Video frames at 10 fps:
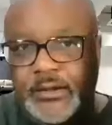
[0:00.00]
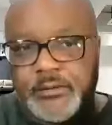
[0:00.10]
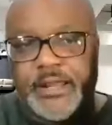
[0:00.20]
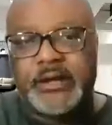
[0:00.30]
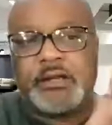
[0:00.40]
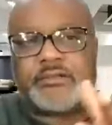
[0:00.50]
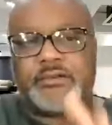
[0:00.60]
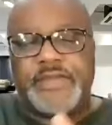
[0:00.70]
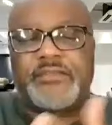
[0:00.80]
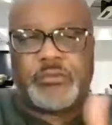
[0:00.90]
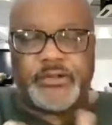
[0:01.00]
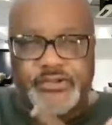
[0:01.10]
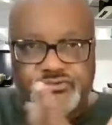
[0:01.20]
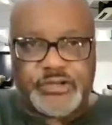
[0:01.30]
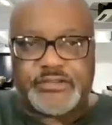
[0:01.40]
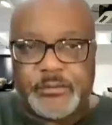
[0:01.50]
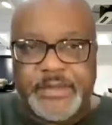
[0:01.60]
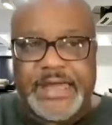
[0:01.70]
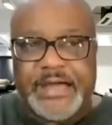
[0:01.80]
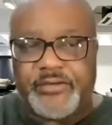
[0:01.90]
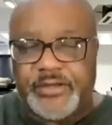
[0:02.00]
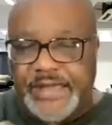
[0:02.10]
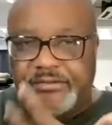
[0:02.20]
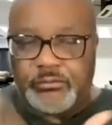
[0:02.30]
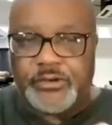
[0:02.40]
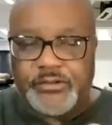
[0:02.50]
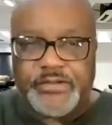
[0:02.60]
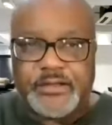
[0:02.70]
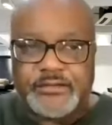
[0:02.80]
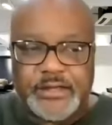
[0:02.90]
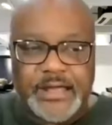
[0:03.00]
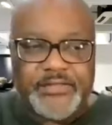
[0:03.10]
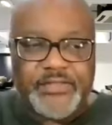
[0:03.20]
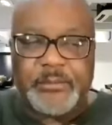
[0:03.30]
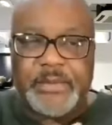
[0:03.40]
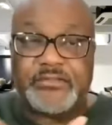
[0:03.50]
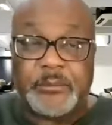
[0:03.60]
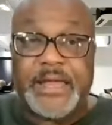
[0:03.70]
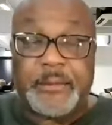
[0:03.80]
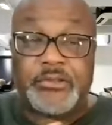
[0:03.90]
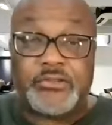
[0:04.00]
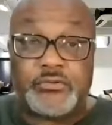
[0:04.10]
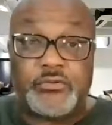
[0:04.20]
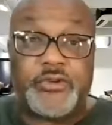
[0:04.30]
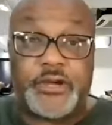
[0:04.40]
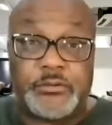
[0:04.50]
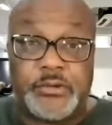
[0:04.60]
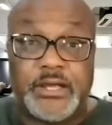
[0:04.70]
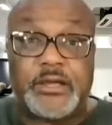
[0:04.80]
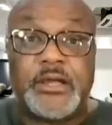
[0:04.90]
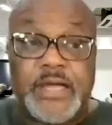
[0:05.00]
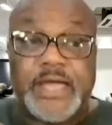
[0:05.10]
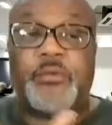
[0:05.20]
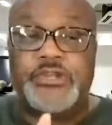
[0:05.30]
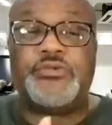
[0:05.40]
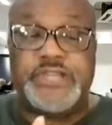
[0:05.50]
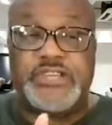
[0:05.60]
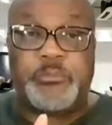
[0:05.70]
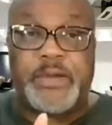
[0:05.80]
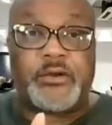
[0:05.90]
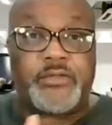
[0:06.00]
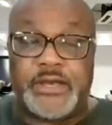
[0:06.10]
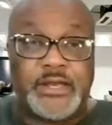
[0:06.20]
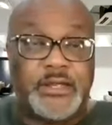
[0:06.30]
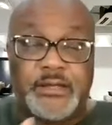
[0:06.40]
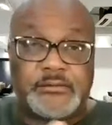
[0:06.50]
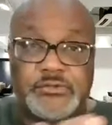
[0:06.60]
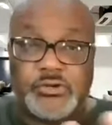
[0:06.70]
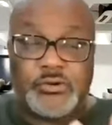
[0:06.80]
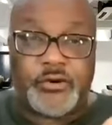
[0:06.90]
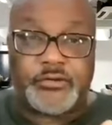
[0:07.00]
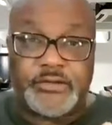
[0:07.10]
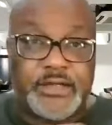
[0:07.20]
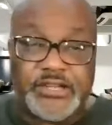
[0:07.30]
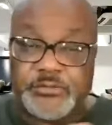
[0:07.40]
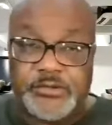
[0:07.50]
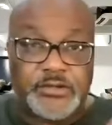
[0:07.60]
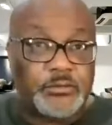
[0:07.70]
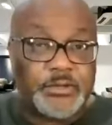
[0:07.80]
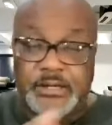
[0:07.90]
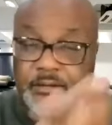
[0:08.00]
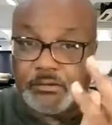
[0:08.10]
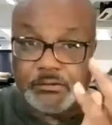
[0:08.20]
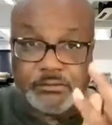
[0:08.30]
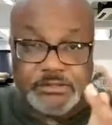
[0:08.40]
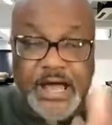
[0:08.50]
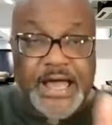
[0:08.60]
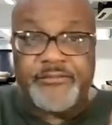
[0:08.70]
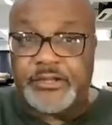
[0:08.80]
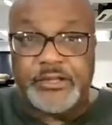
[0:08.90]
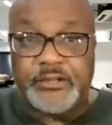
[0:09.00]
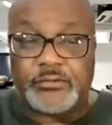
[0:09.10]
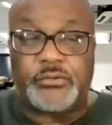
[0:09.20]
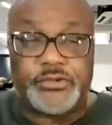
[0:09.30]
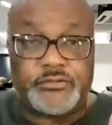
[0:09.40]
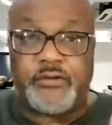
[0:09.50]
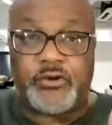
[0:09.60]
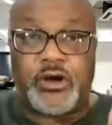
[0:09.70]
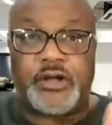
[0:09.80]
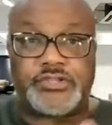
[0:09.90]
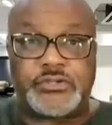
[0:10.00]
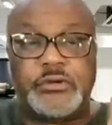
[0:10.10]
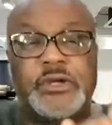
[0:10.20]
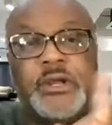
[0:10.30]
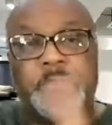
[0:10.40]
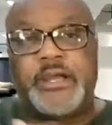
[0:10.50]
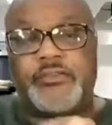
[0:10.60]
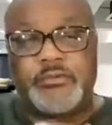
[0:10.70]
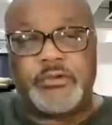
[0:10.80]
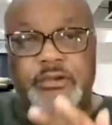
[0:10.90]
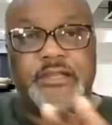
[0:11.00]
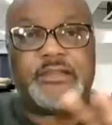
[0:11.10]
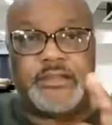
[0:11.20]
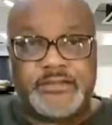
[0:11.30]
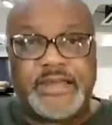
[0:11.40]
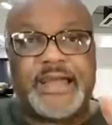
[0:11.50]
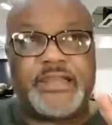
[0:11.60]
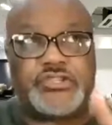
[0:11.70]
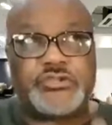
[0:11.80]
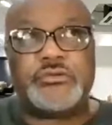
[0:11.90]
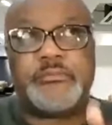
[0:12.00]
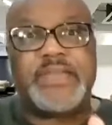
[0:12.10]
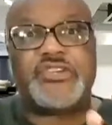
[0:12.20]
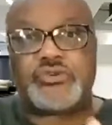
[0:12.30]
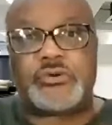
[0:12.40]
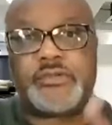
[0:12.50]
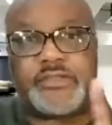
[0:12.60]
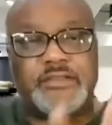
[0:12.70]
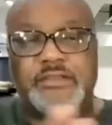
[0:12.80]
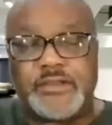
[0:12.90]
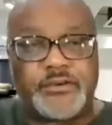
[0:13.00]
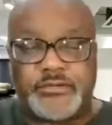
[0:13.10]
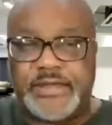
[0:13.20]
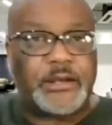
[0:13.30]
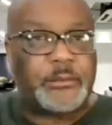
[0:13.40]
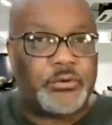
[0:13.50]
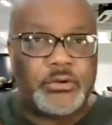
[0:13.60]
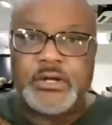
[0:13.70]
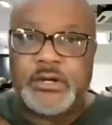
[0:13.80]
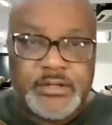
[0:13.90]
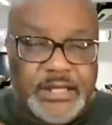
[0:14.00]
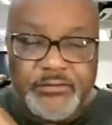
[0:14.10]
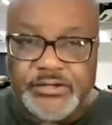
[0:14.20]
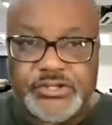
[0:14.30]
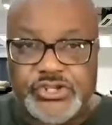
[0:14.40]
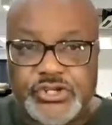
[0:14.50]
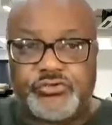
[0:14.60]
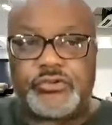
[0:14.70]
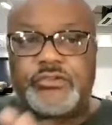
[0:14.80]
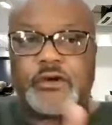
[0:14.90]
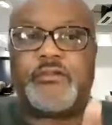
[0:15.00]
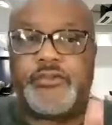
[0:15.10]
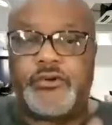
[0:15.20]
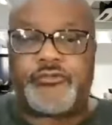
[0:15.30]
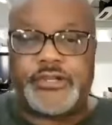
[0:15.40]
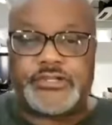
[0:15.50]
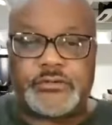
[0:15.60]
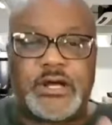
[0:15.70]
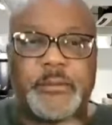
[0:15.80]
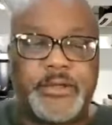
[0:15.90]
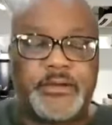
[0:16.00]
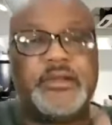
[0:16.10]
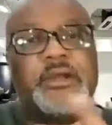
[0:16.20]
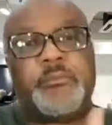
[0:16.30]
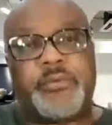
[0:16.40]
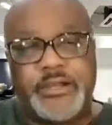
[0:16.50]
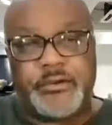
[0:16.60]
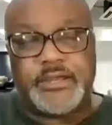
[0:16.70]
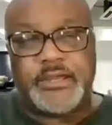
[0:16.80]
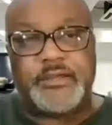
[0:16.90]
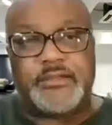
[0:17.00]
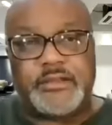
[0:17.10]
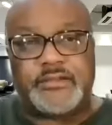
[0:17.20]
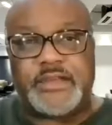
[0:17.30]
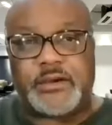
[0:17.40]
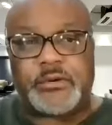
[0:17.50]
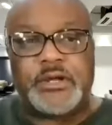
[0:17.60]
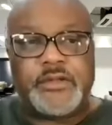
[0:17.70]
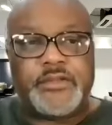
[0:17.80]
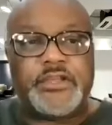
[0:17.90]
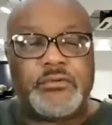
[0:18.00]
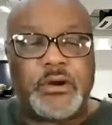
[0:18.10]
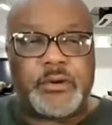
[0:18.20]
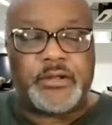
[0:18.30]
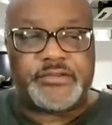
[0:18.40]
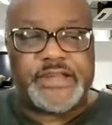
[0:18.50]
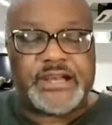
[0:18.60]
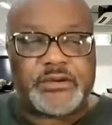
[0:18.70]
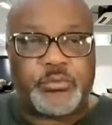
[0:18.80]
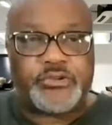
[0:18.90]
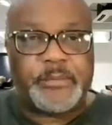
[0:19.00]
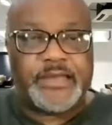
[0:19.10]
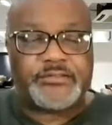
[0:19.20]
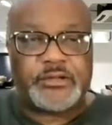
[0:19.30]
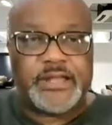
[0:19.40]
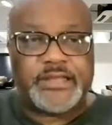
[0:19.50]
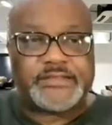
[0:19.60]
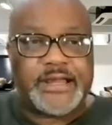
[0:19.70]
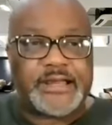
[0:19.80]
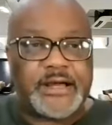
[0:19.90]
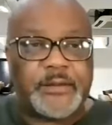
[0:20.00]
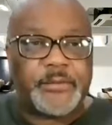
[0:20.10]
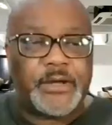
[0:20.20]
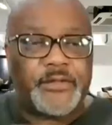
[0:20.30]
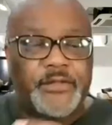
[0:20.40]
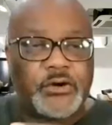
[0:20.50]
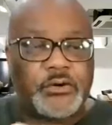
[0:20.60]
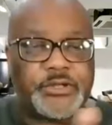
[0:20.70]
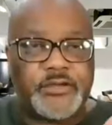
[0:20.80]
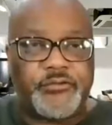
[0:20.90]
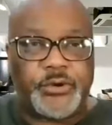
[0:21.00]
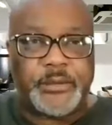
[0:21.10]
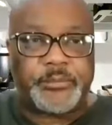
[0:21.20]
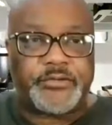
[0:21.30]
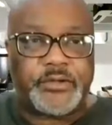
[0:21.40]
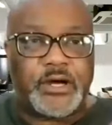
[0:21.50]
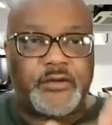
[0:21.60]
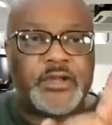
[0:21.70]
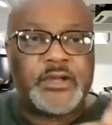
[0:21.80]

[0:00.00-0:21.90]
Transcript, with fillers: right? So that's one of the strengths that we have, and that's one of the things that I think makes the Black Business School very unique. And we do teach better than any university, HBCU, any Ivy League school that you've ever gone to, because we're uniquely designed to make sure that this is understandable even to children. So feel free to come in, bring your kids, etc. The URL is drboycemasterclass.com. Uh, the code to get 48% off,